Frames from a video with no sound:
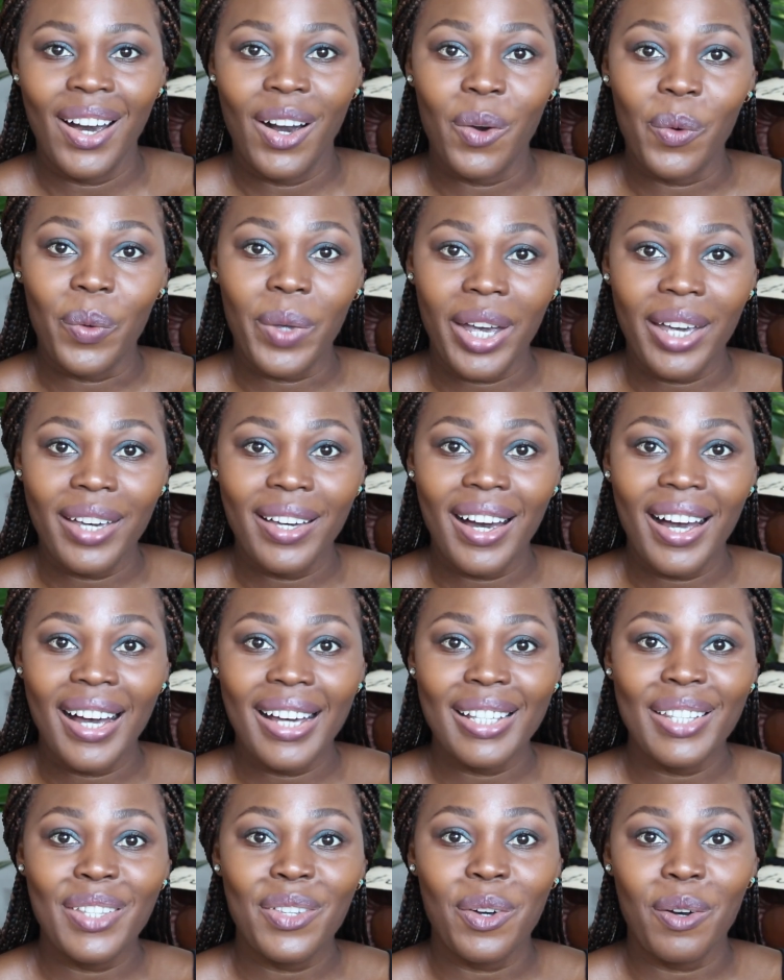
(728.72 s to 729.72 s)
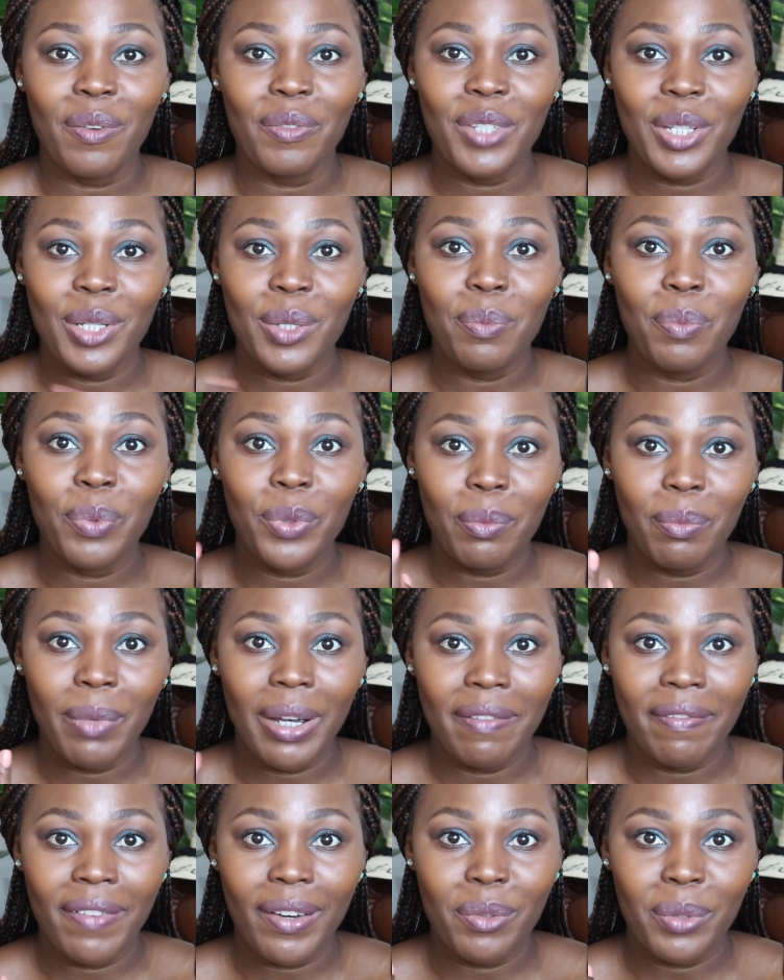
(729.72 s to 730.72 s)
Okay guys, so I've just put
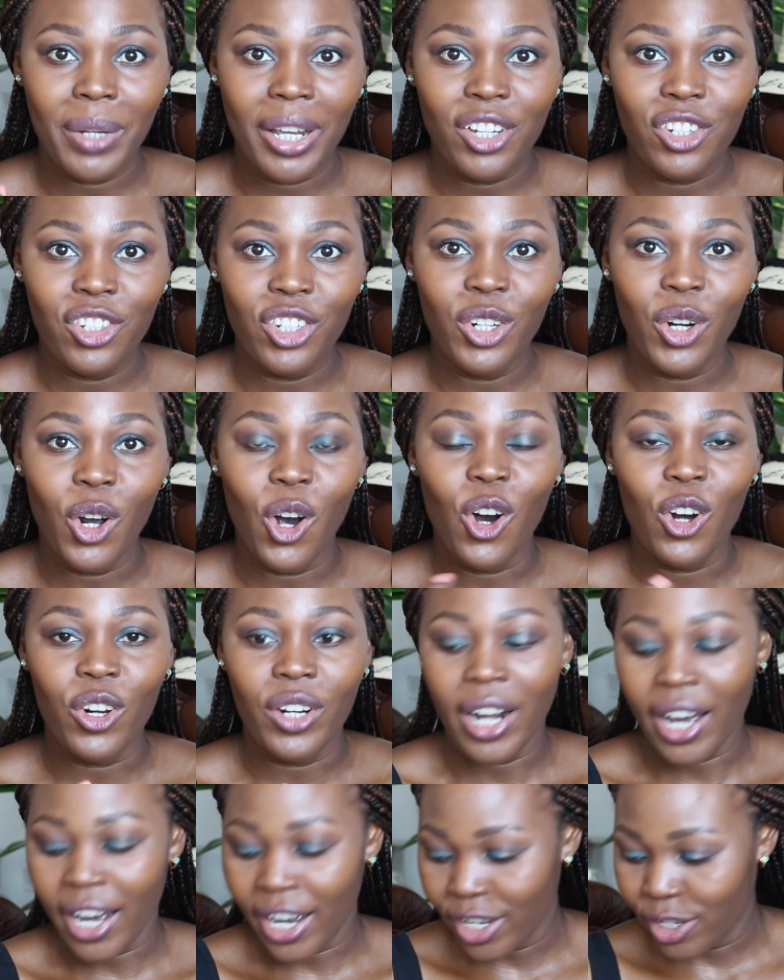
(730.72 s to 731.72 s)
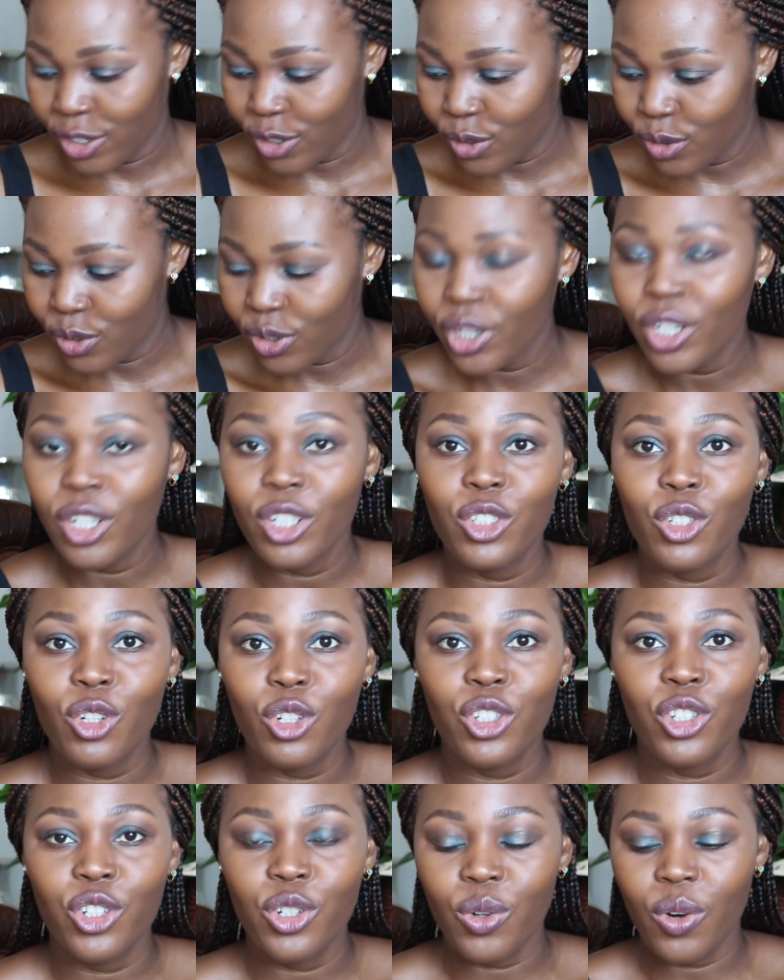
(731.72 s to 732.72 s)
my foundation on. I used the
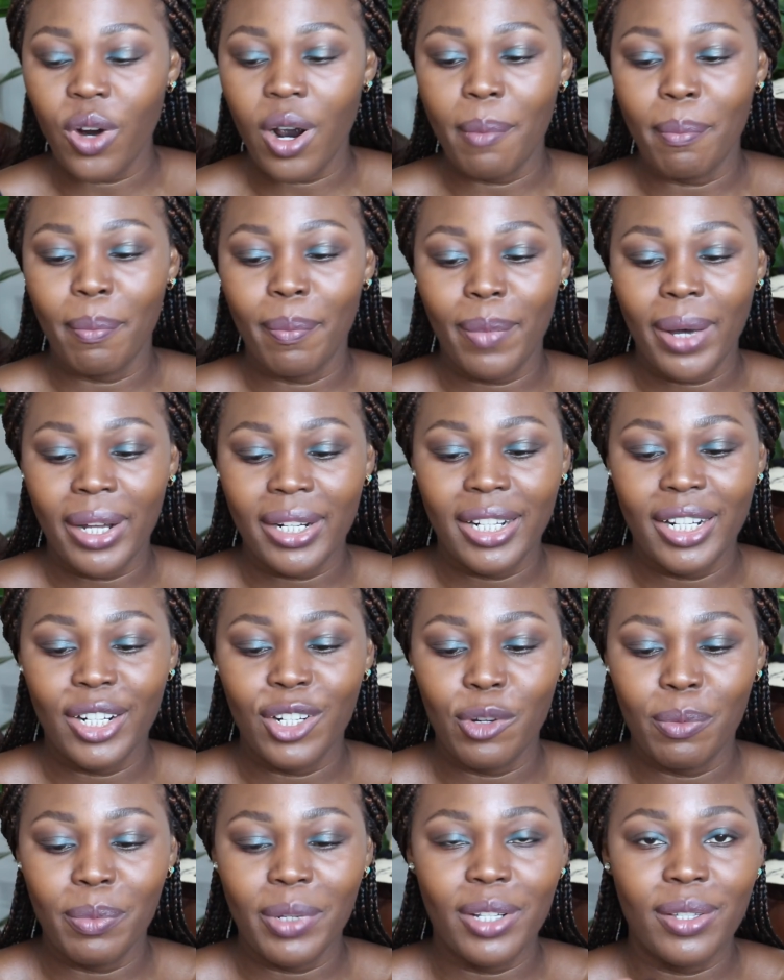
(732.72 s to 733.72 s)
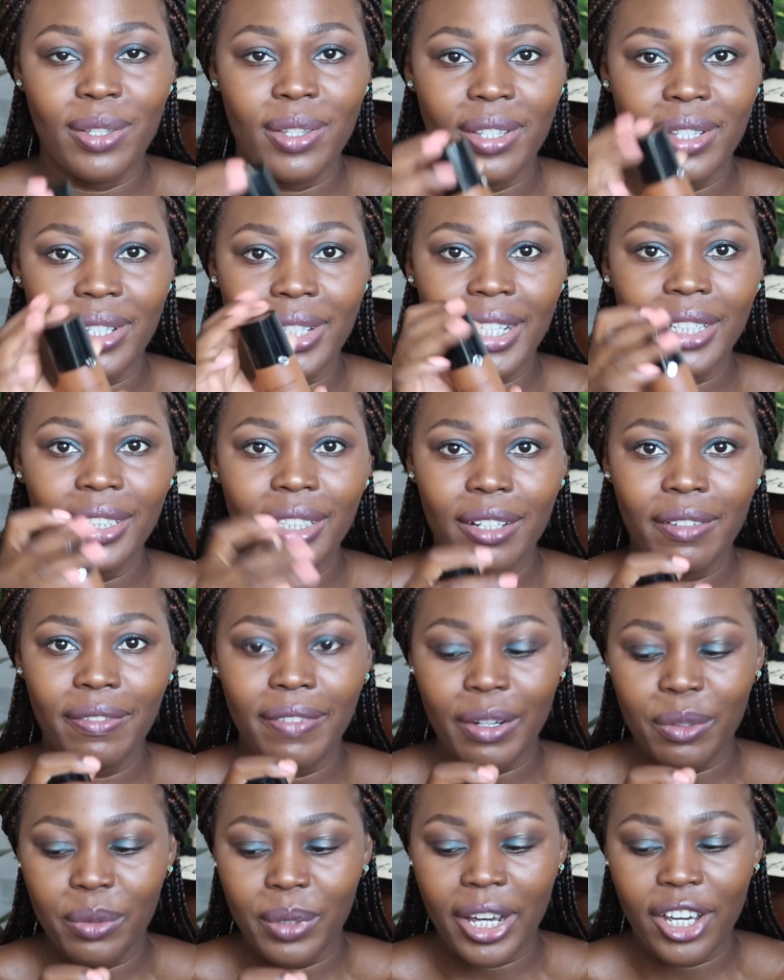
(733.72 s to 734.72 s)
Giorgio Armani Luminous Silk
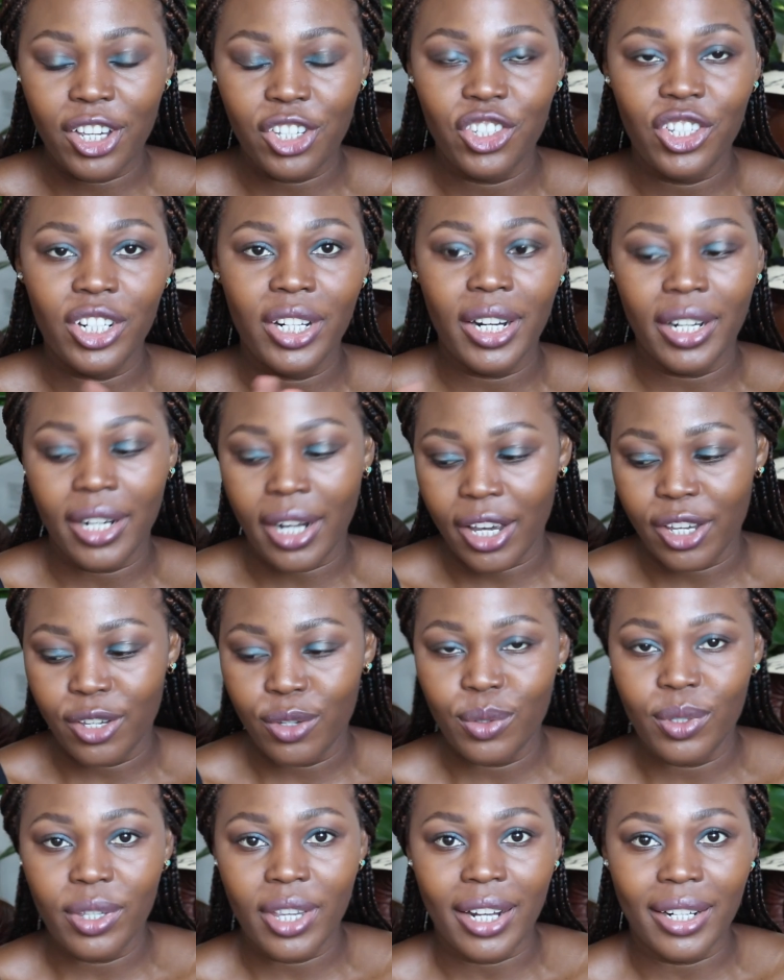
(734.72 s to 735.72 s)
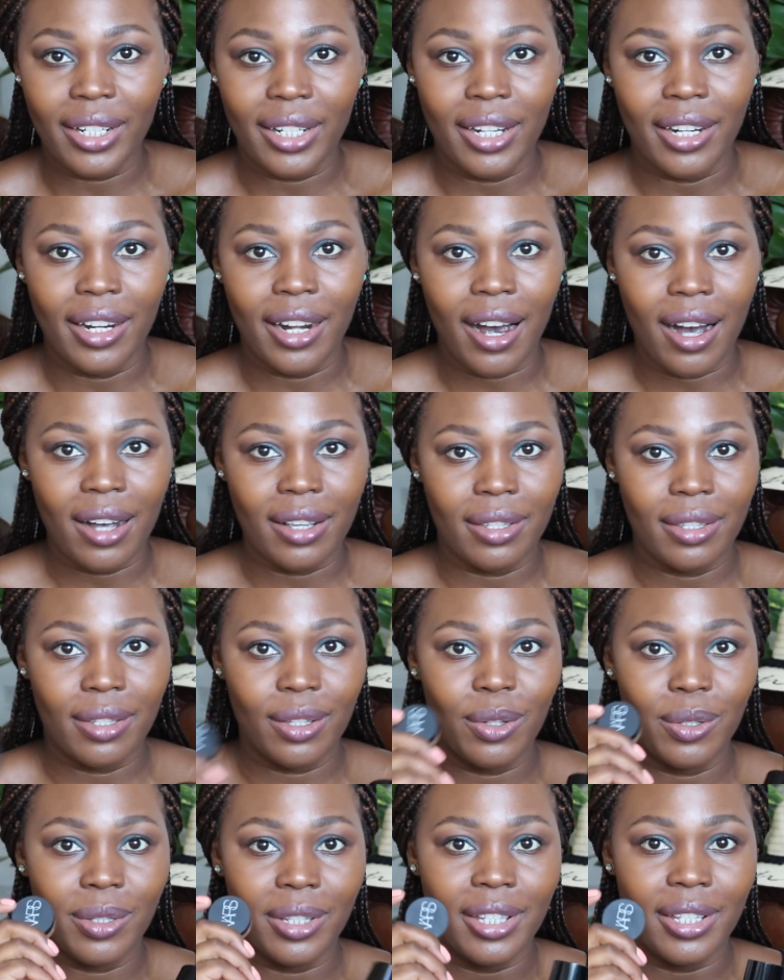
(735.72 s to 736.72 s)
foundation, and I used that NARS
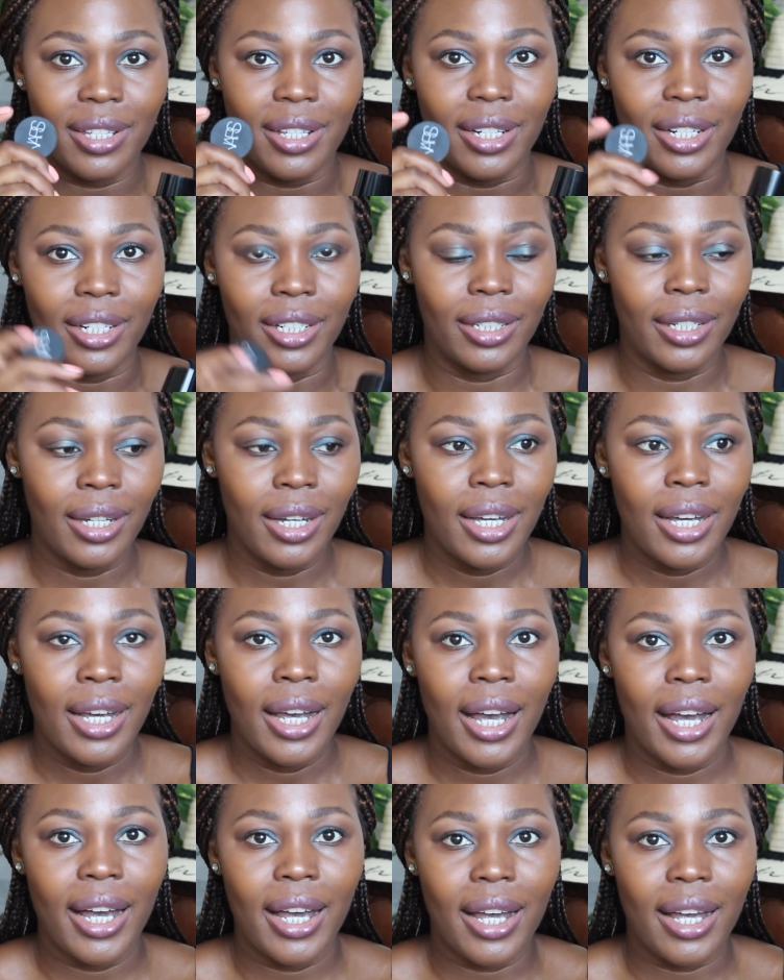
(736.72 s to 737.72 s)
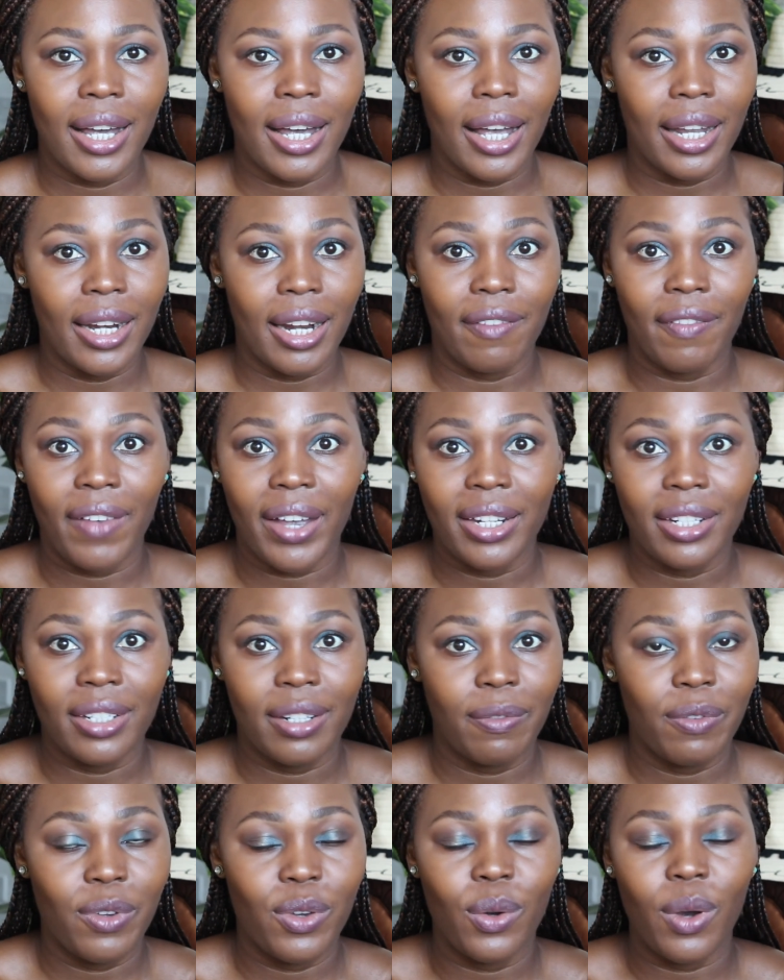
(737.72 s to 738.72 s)
concealer, and I've added
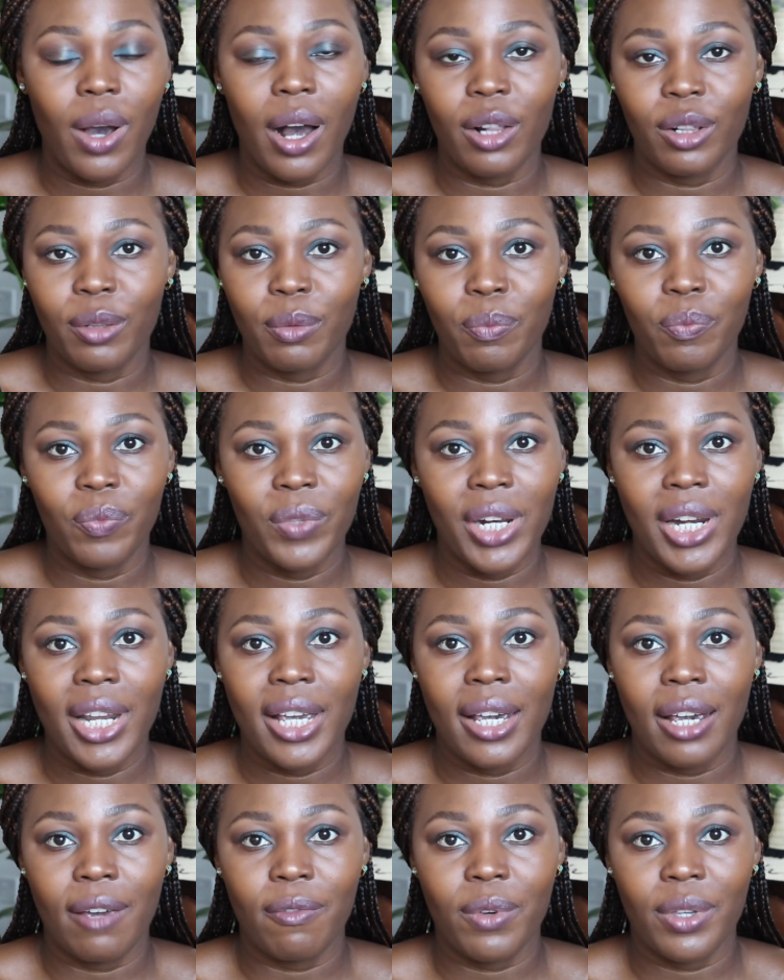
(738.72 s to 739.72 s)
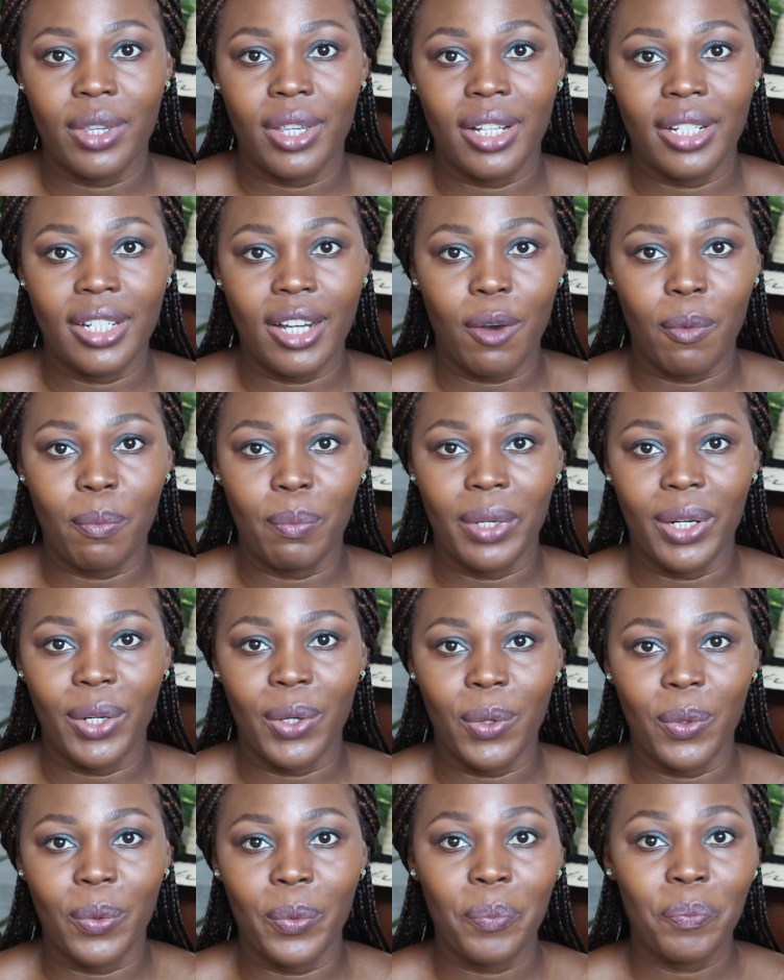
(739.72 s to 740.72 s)
a few. I'll link everything down
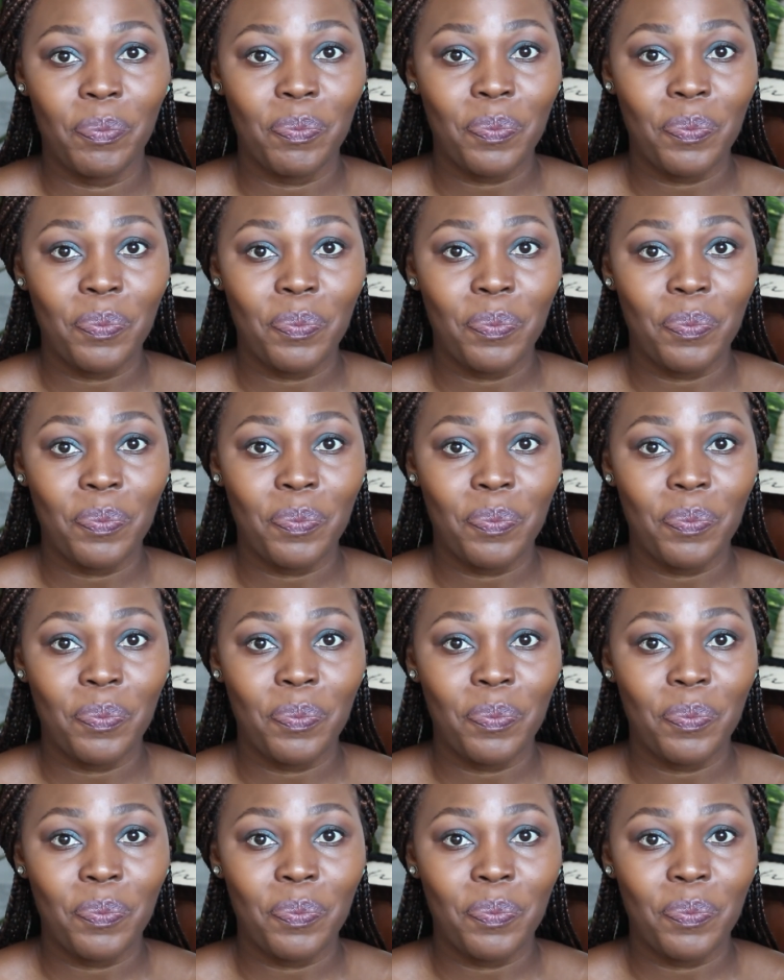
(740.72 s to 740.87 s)
below.